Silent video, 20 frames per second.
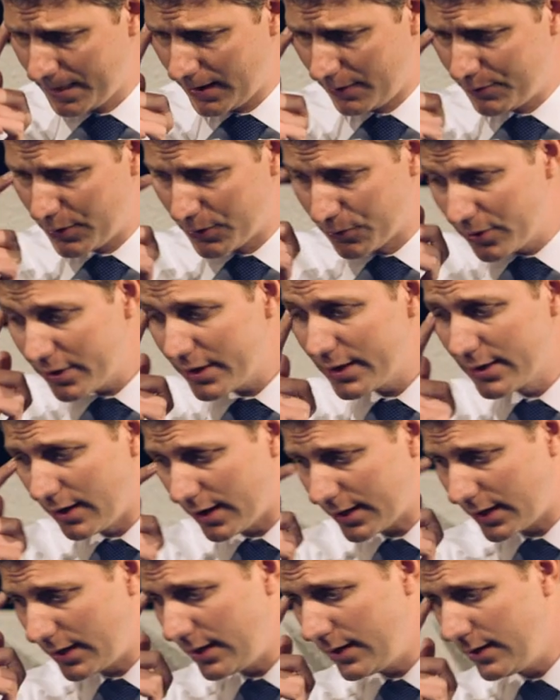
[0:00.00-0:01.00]
I've been really
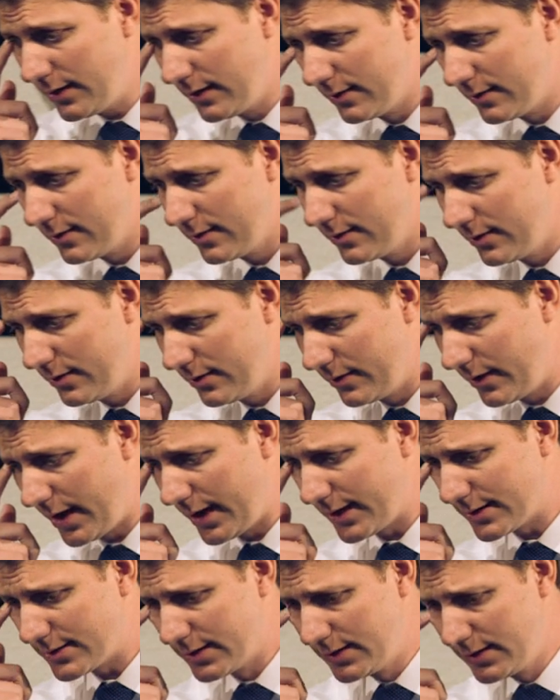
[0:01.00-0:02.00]
lucky
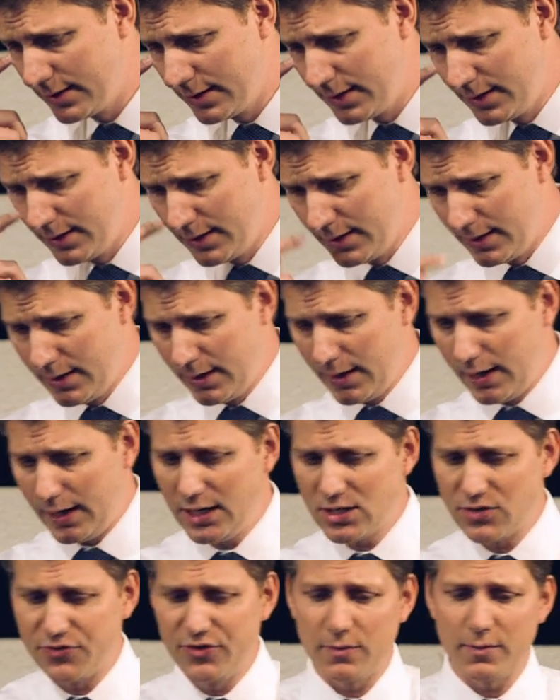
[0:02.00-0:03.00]
that
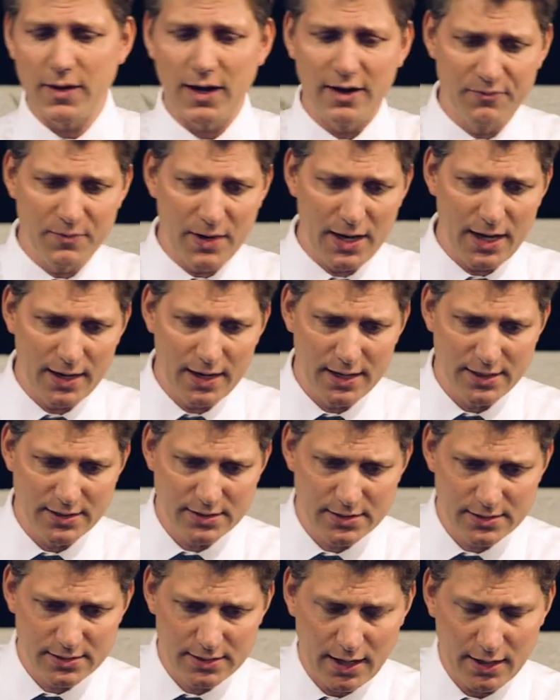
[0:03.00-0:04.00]
each film that I've made
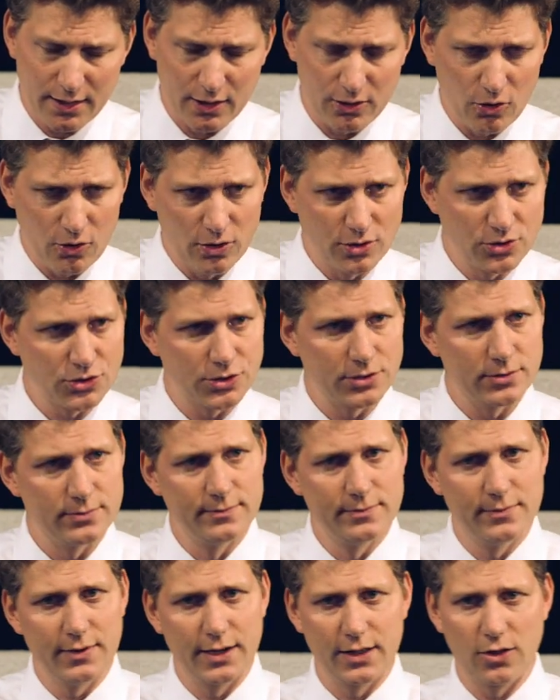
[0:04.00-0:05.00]
has gotten a larger
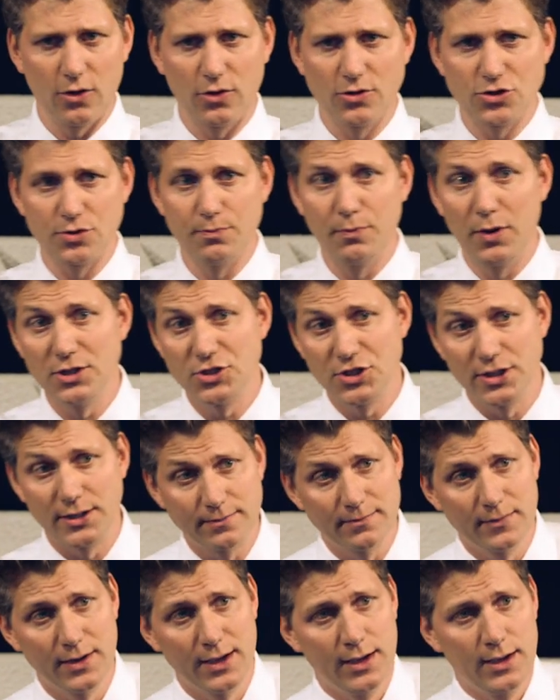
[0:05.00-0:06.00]
and larger budget.
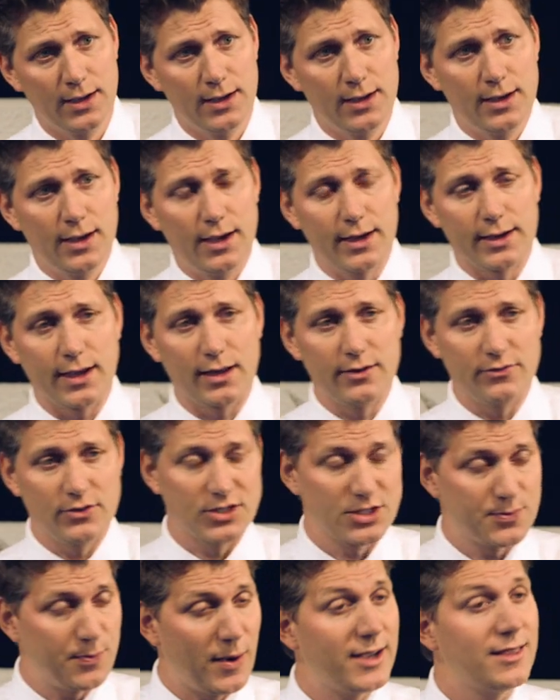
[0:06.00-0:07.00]
And kind of
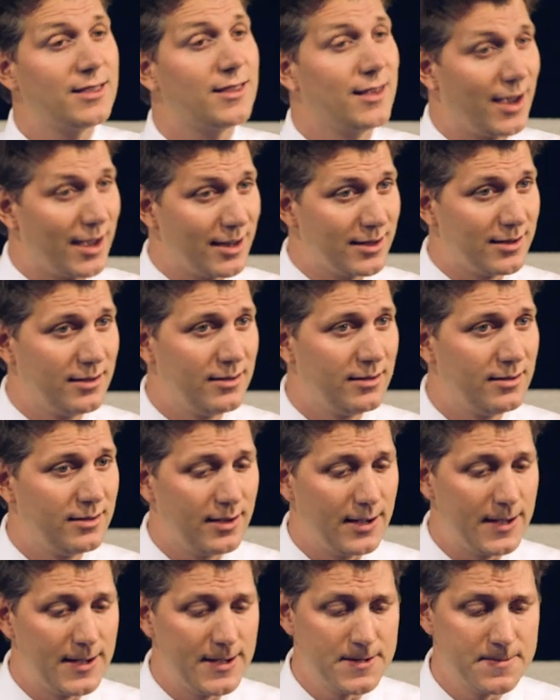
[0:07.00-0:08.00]
despite that,
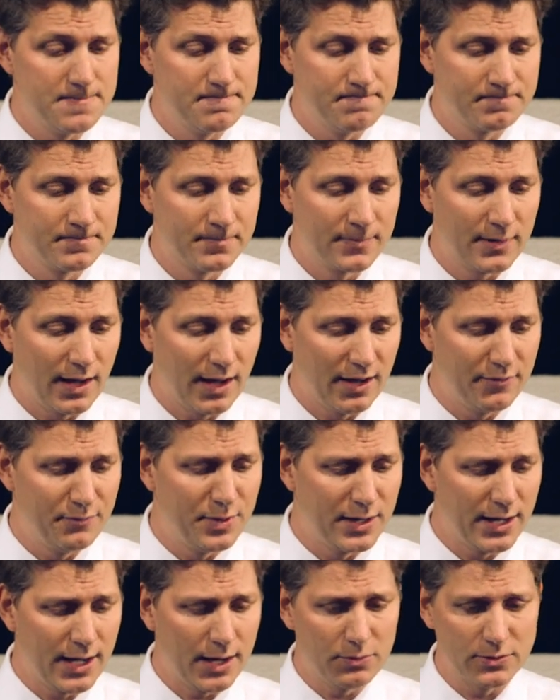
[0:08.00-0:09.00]
um, I've
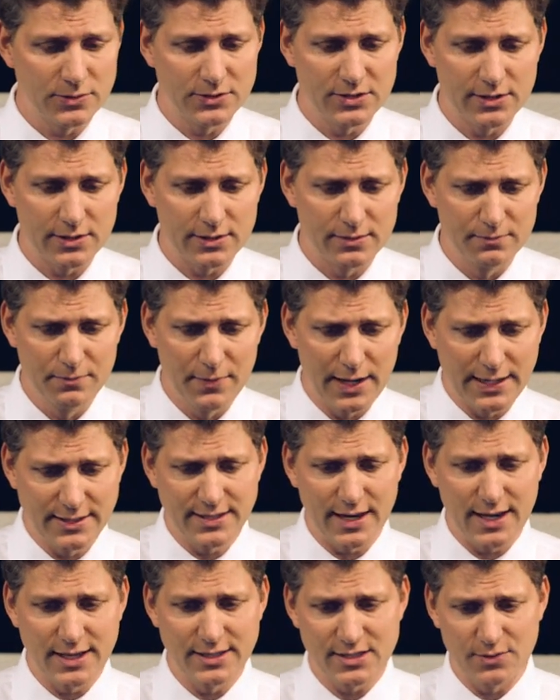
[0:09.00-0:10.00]
been able to
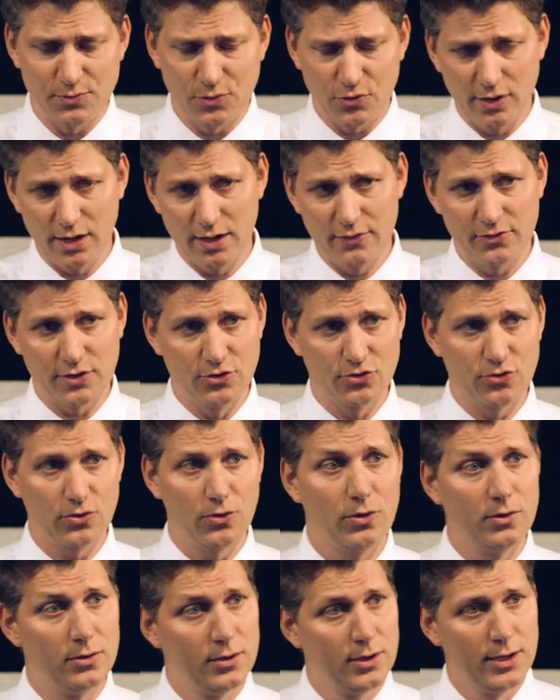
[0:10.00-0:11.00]
maintain some creative
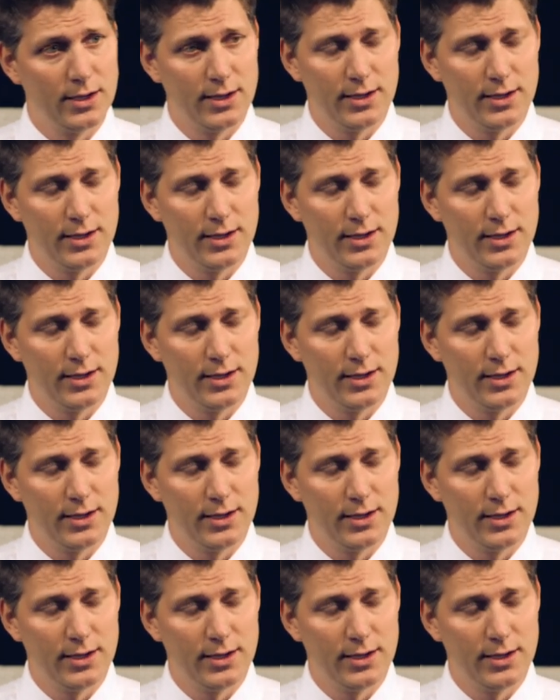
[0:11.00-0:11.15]
control.